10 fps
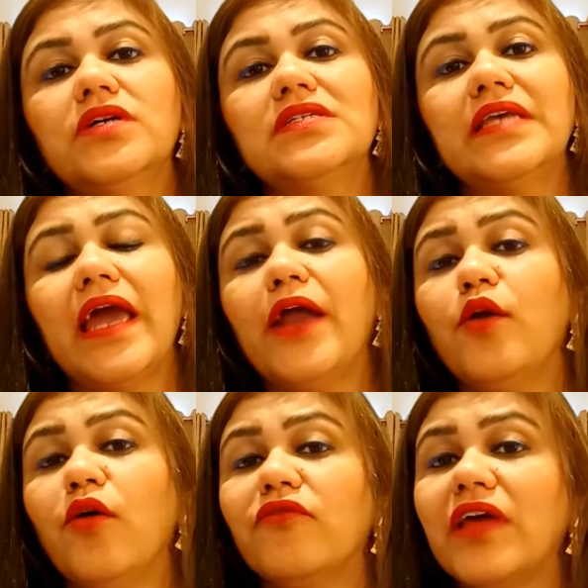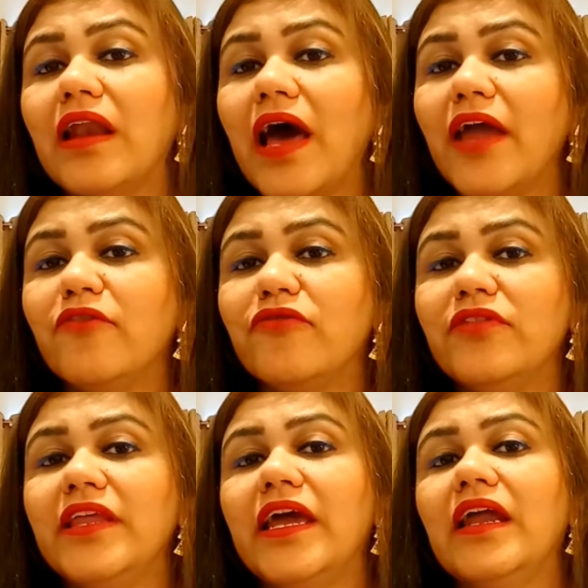the end of their life,
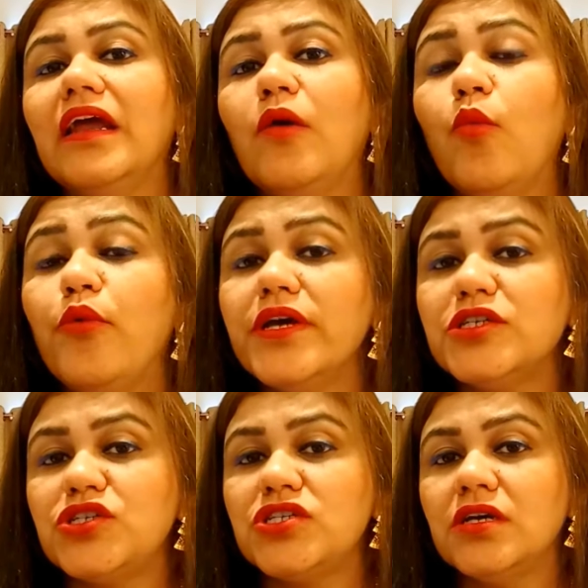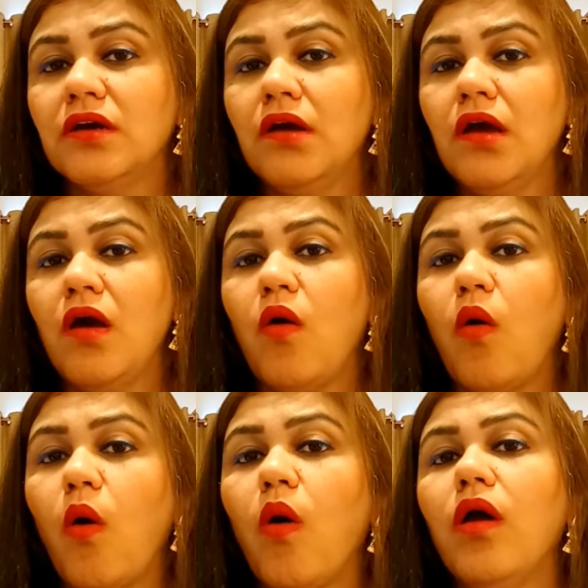they wished
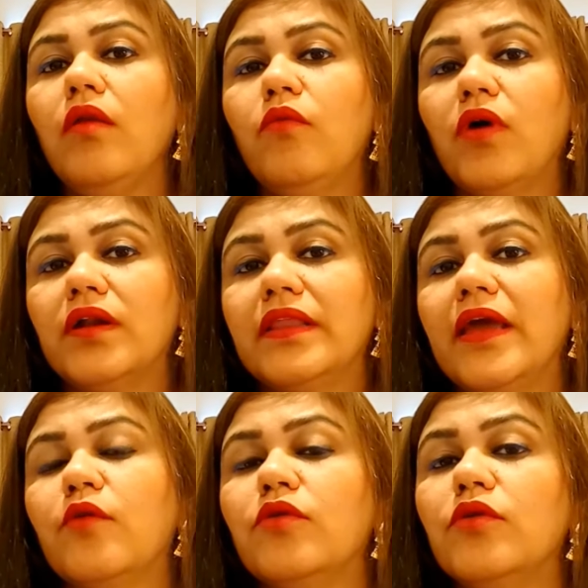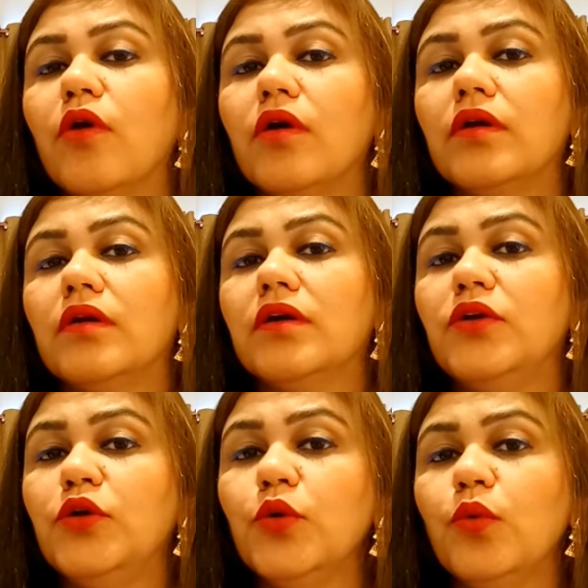all what they could not
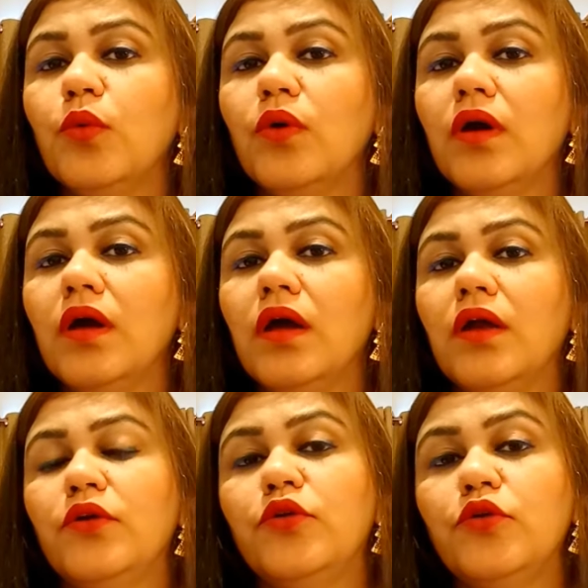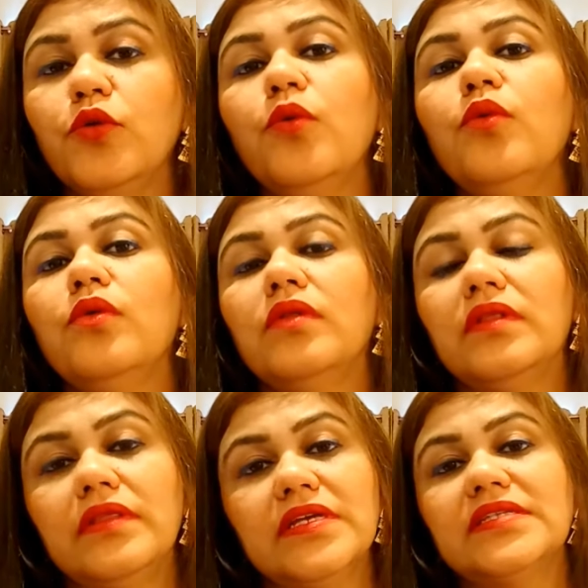do to do
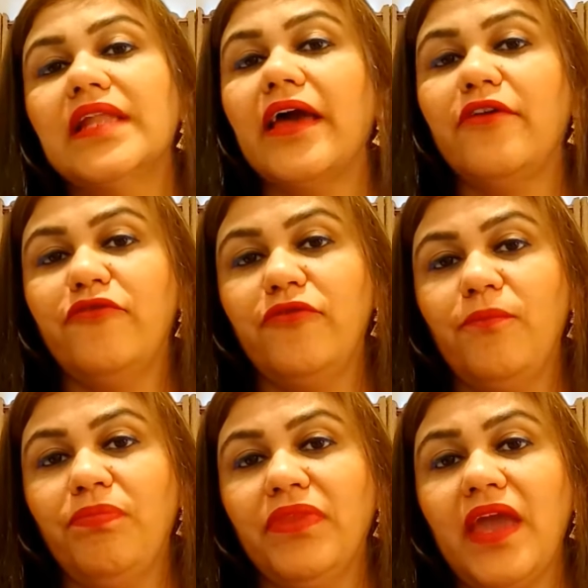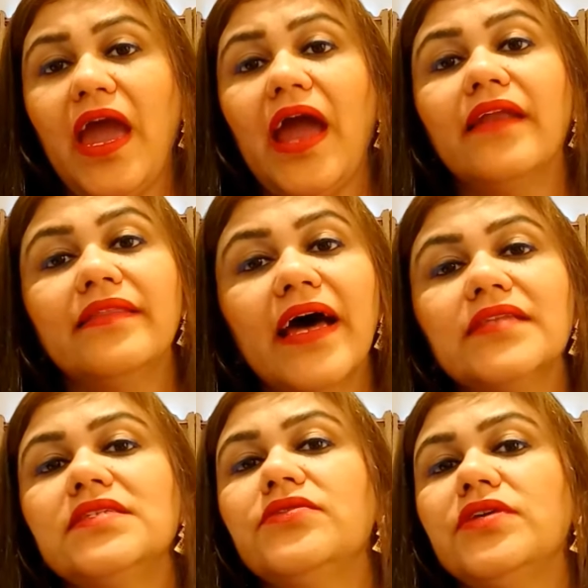this life. And
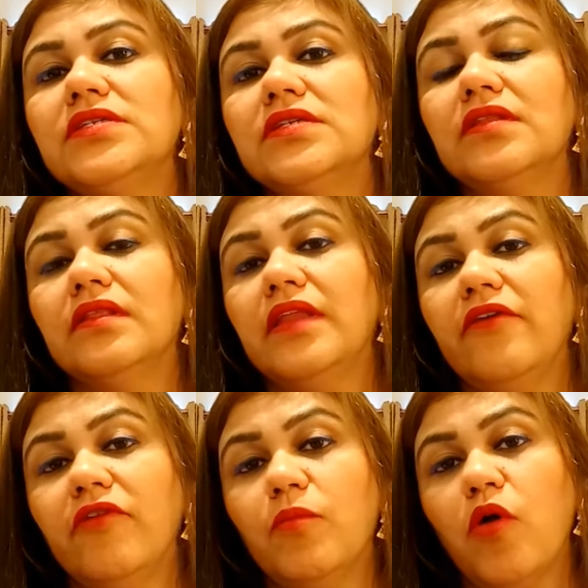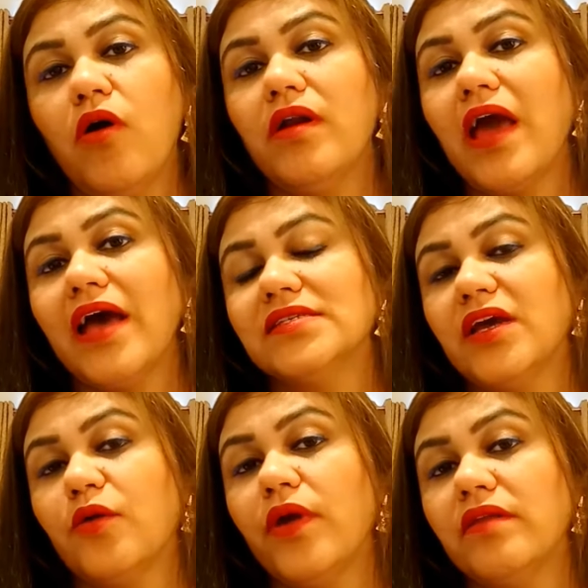that's the reason they were born as
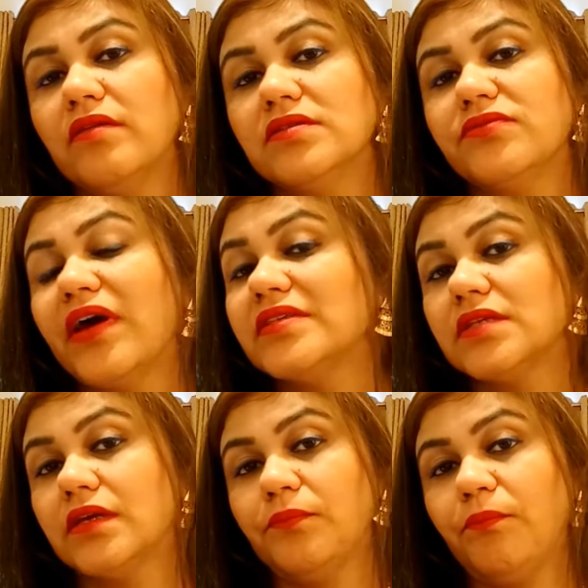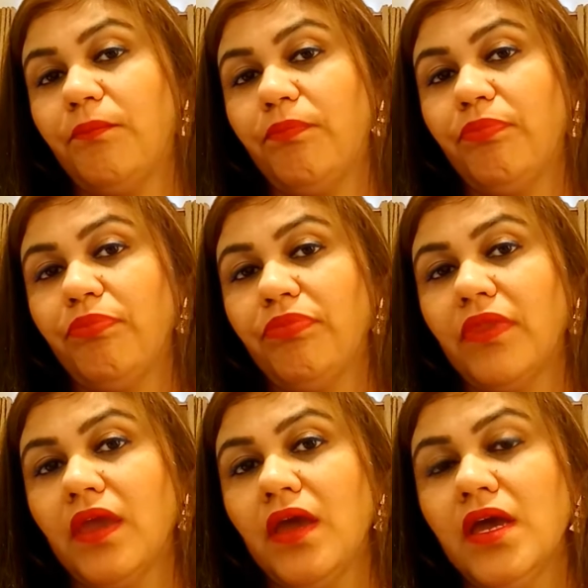Aquarius rising.
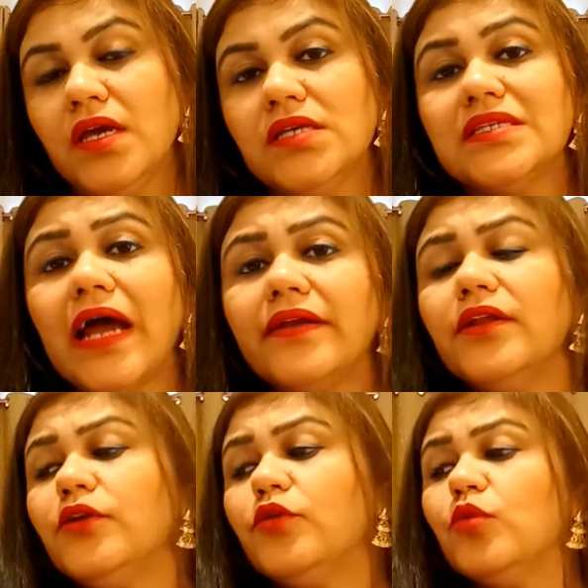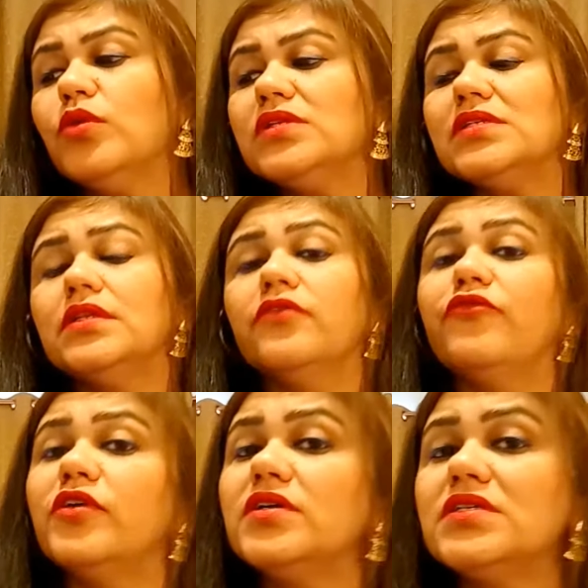Saturn rules the
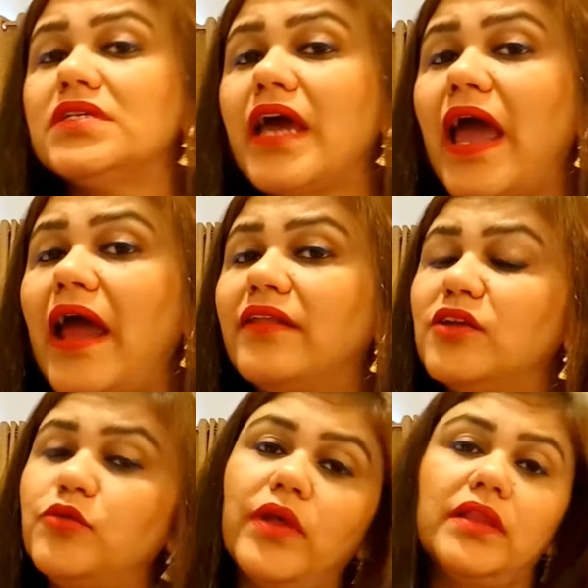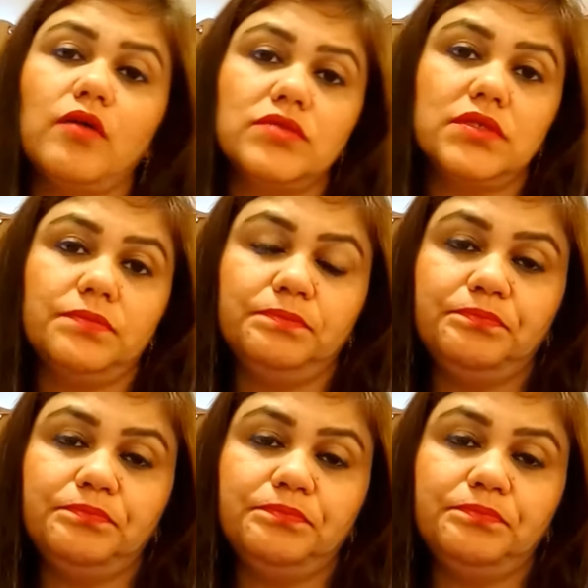first and the twelfth house.